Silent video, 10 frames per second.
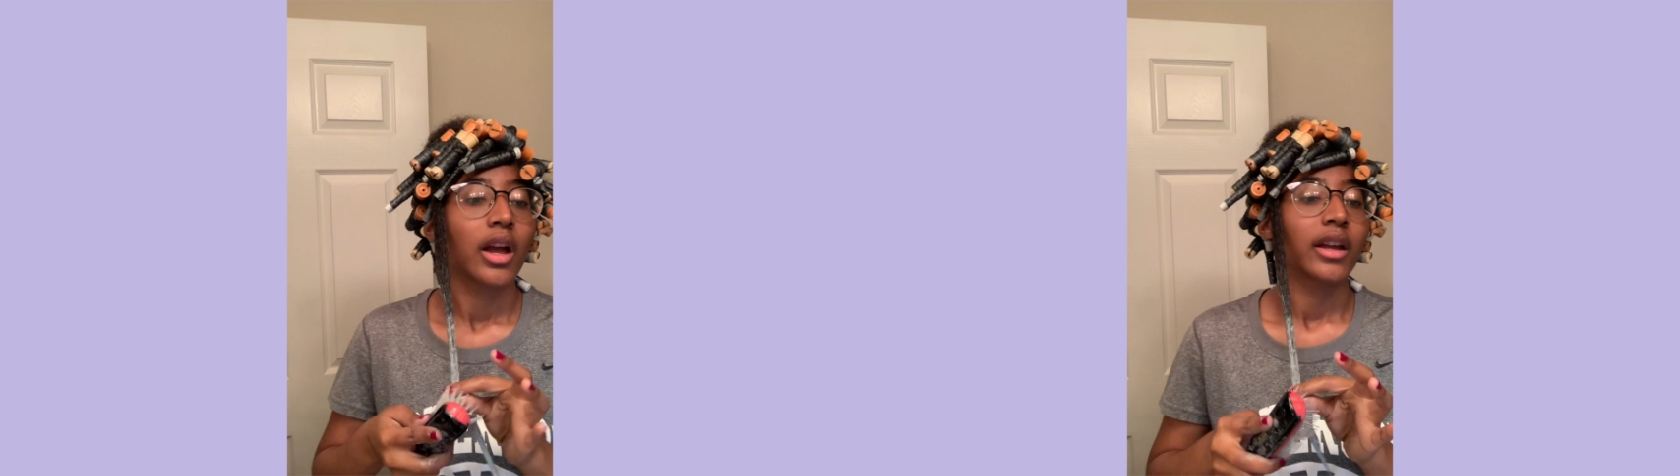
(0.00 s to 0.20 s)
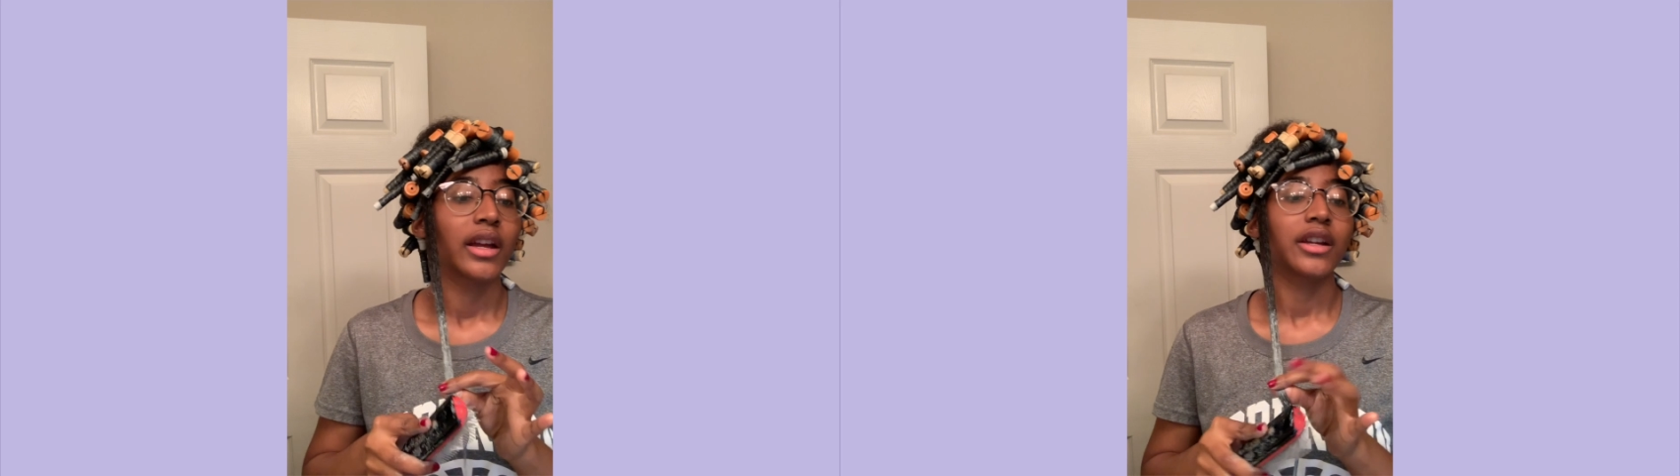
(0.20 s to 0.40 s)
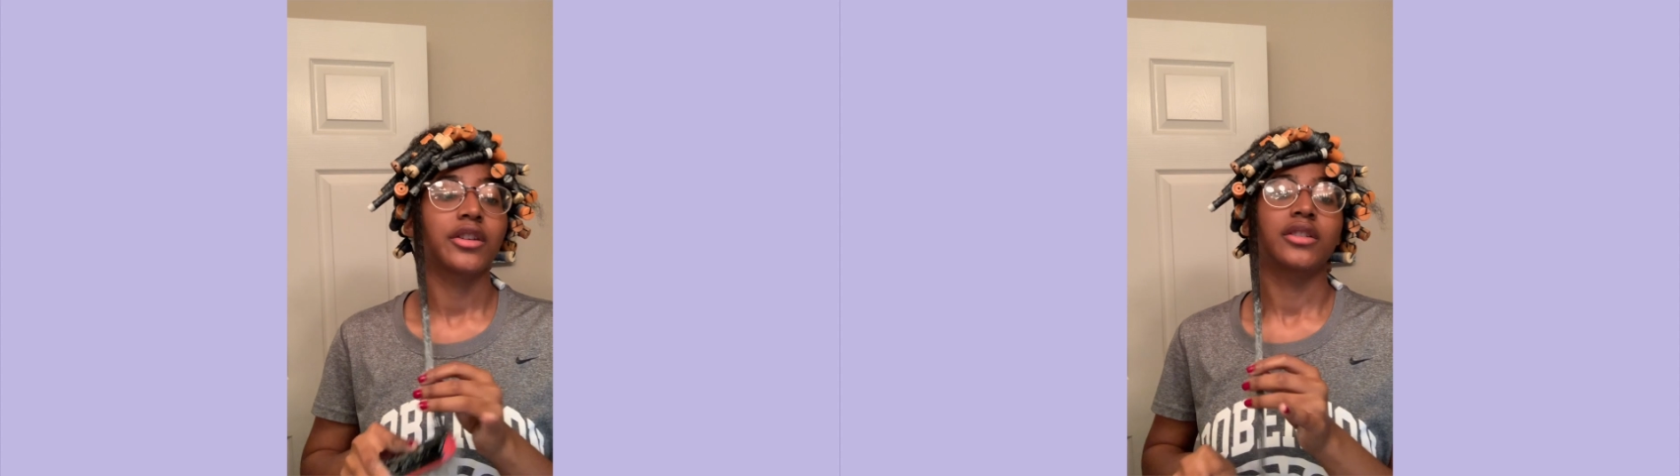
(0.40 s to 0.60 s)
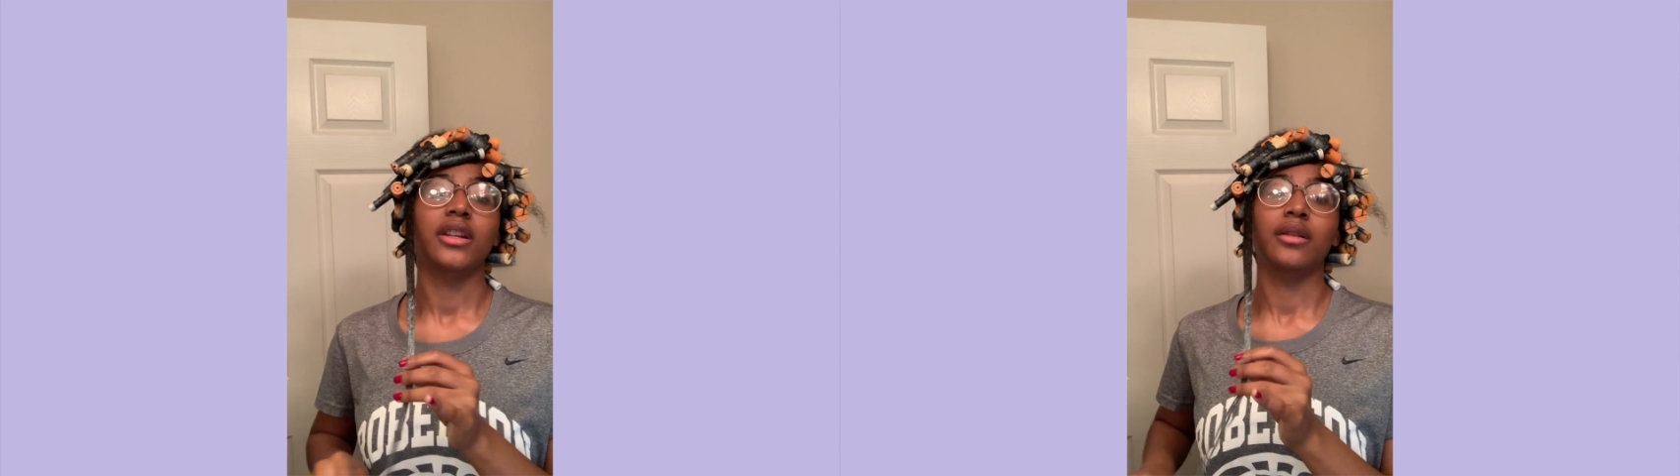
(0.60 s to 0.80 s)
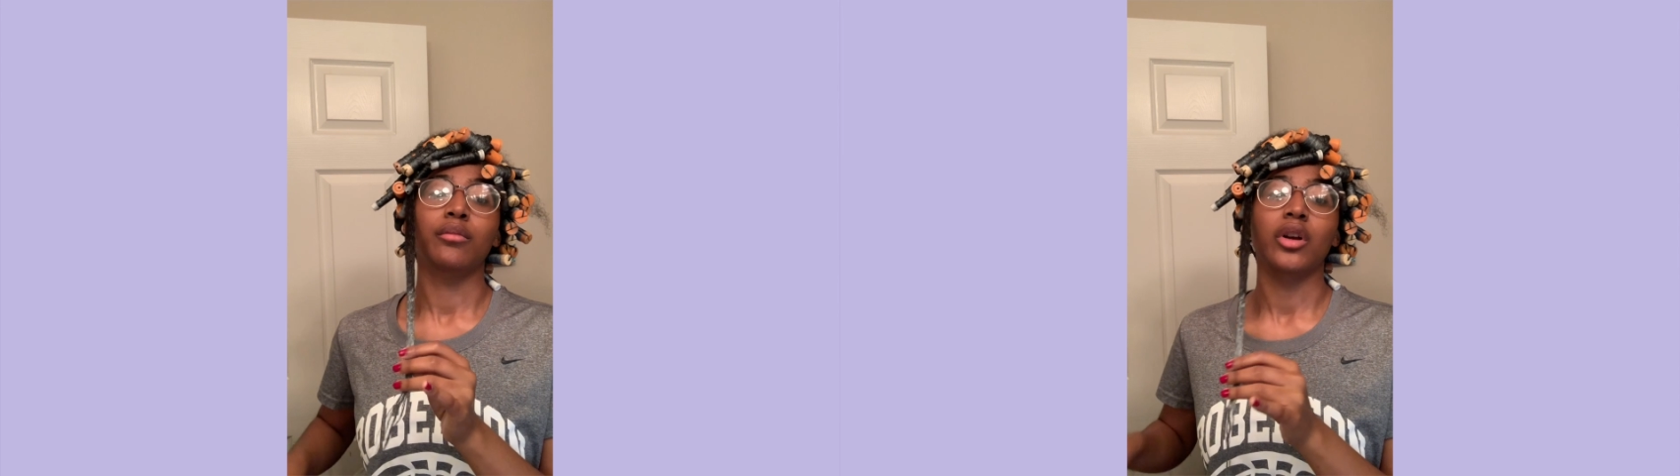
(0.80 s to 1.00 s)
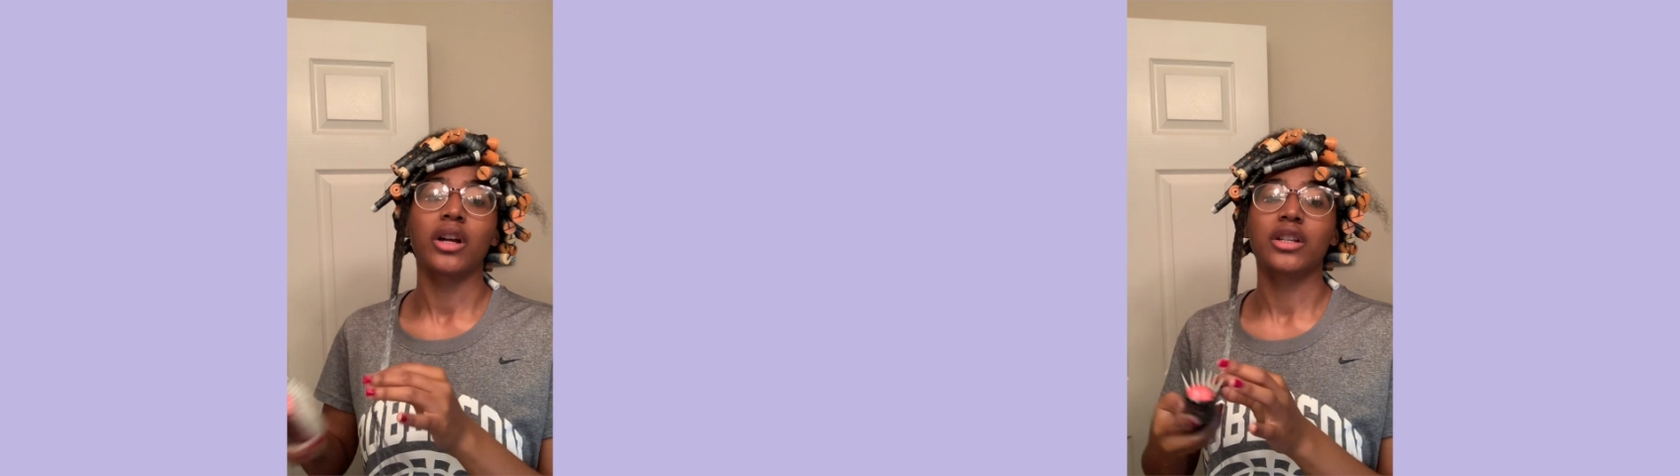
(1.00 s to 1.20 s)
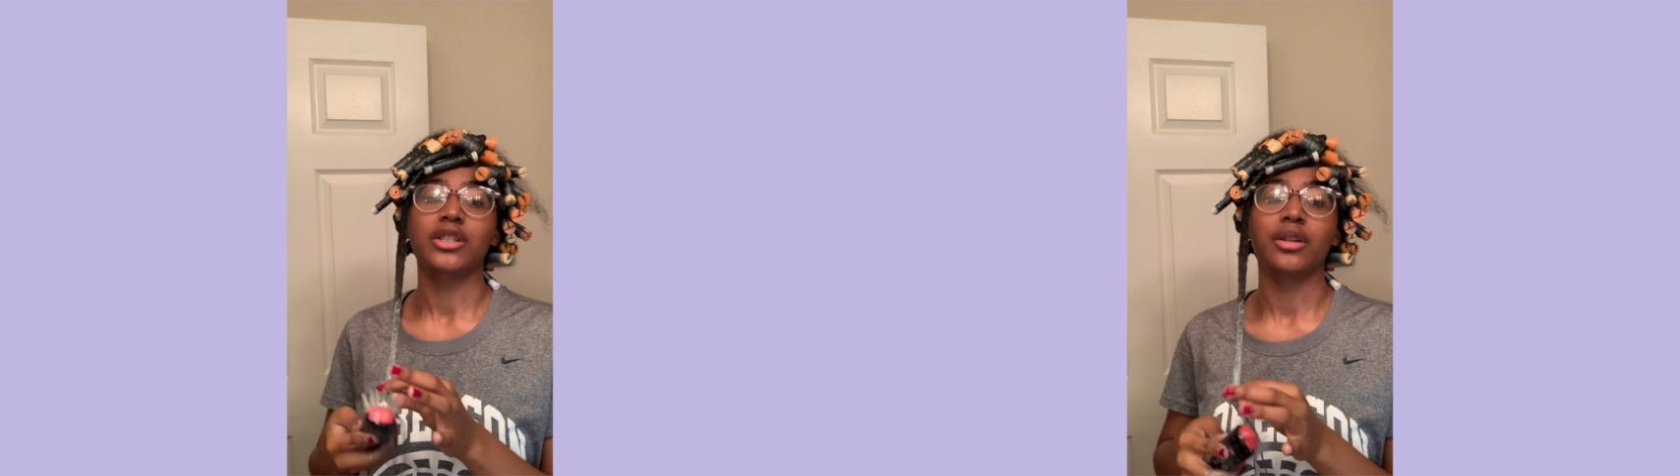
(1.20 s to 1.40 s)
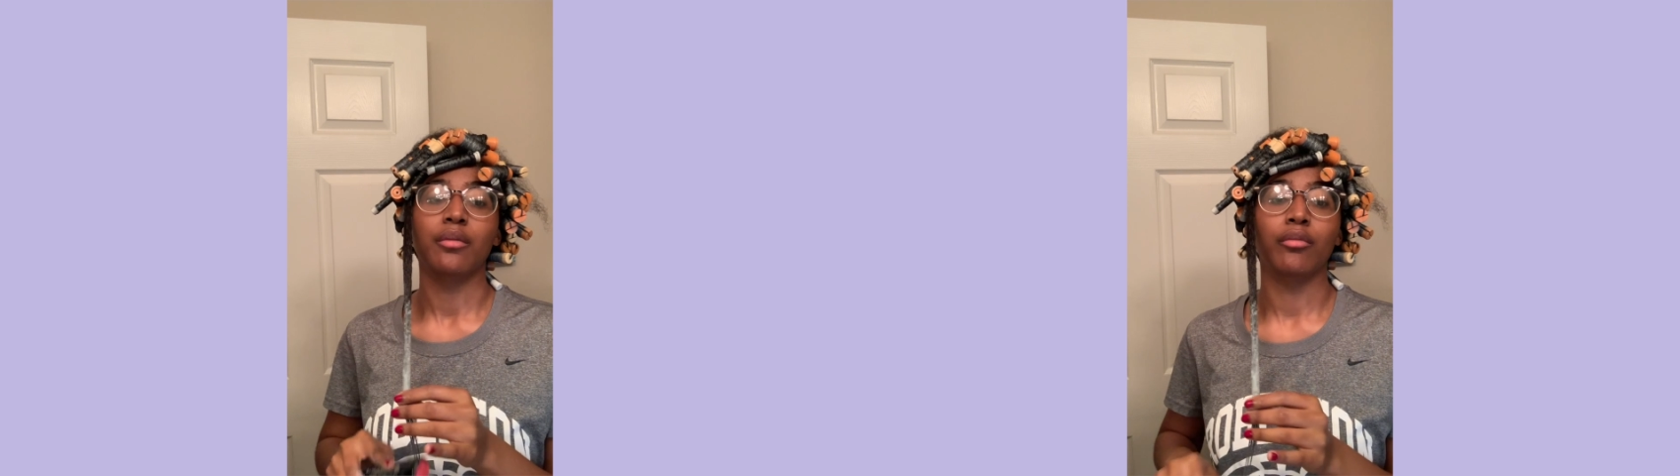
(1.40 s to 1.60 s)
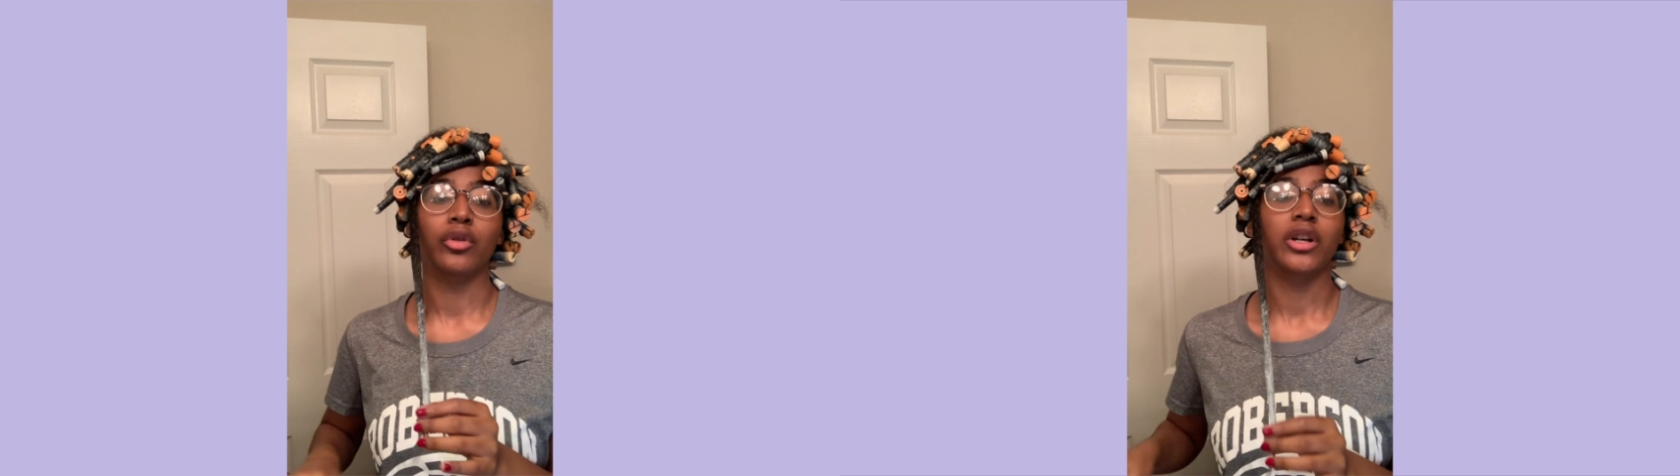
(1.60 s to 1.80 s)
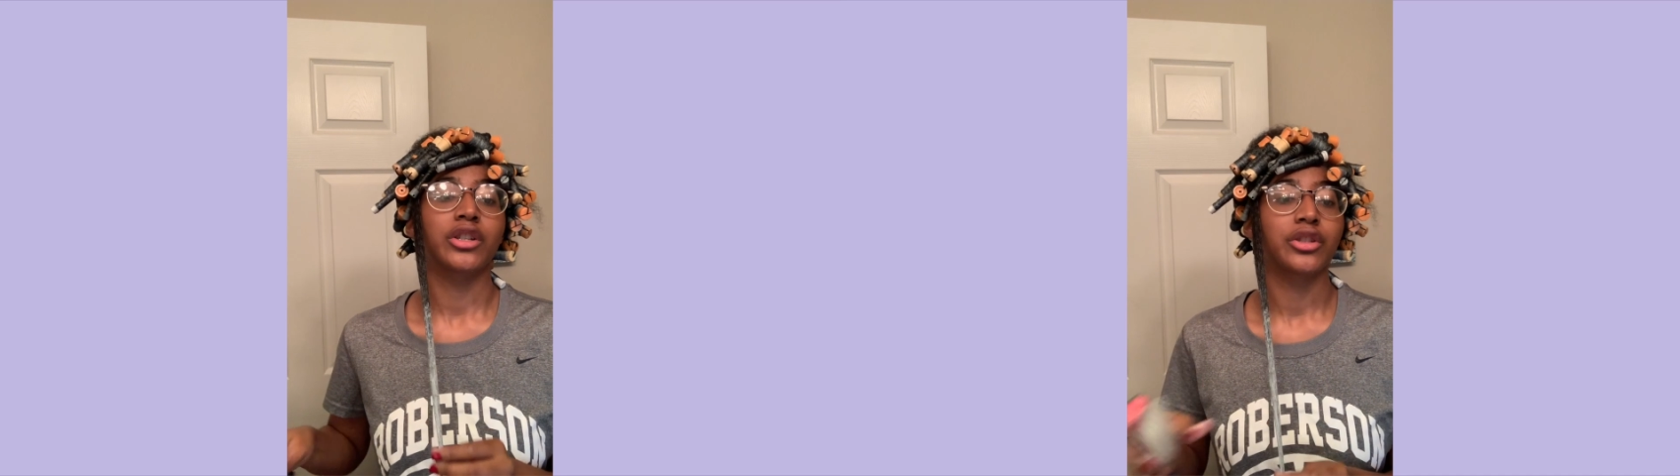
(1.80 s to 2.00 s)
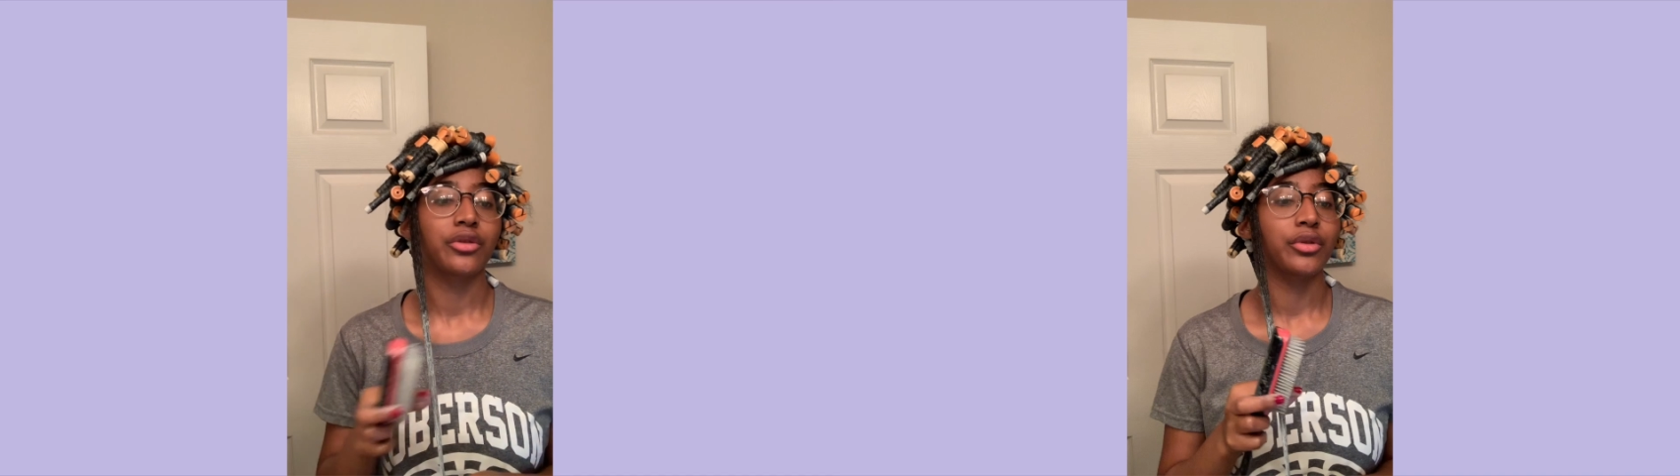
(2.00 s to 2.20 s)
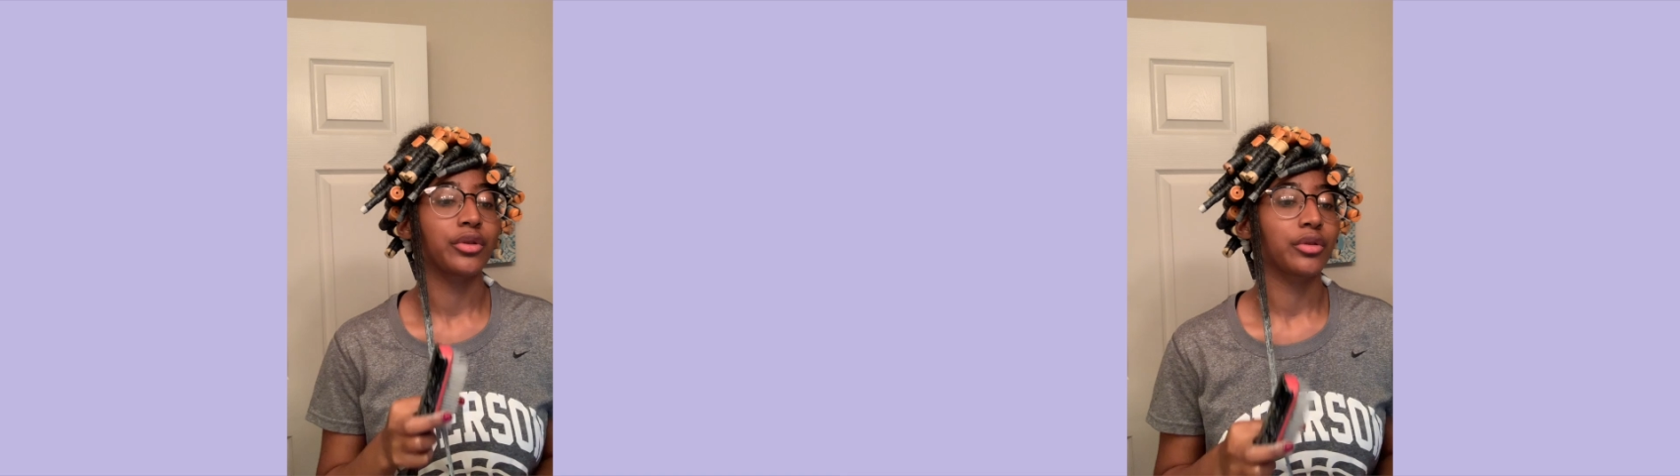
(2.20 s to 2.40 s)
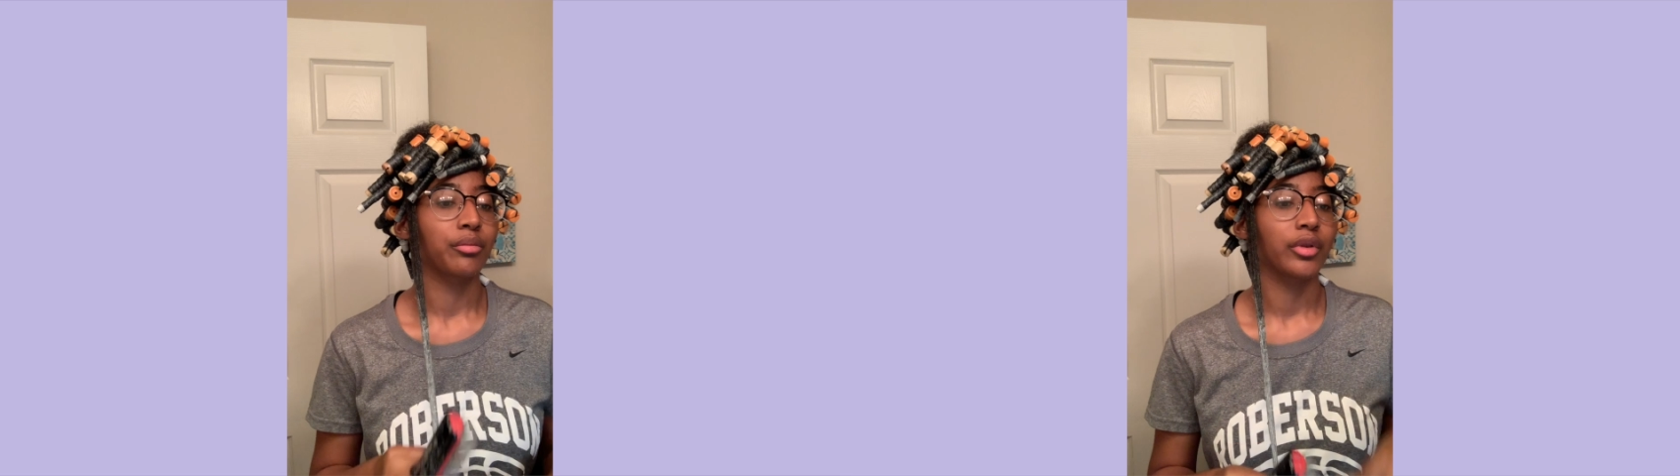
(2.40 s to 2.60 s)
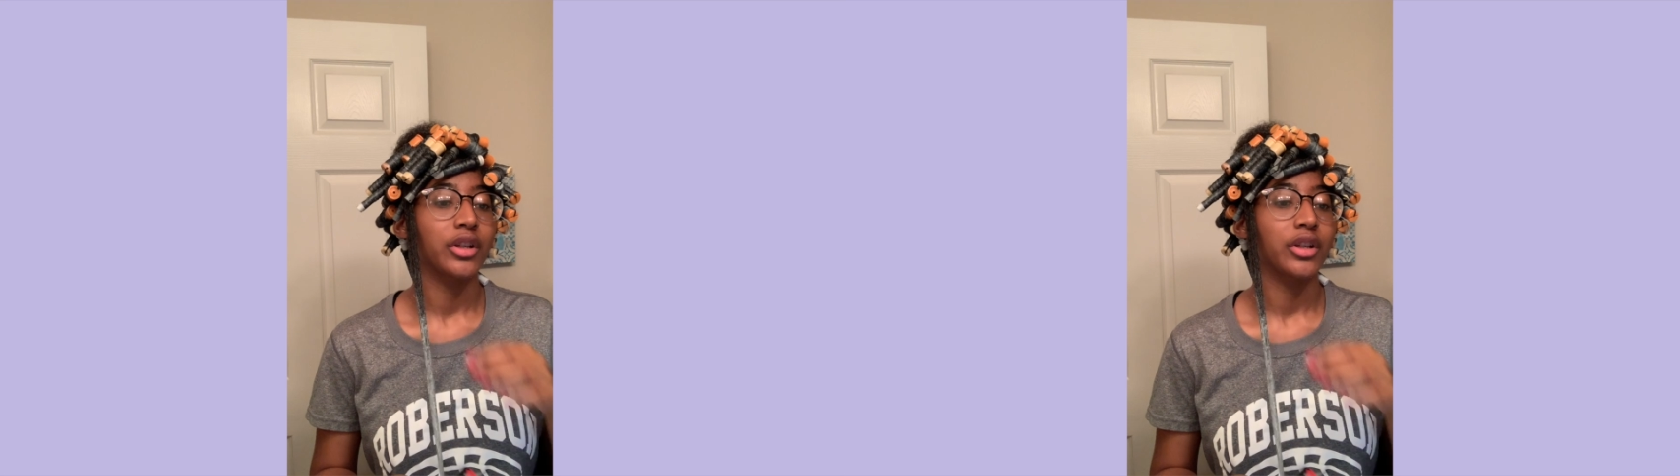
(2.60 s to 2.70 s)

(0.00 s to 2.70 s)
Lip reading: Get your denim brush, brush through,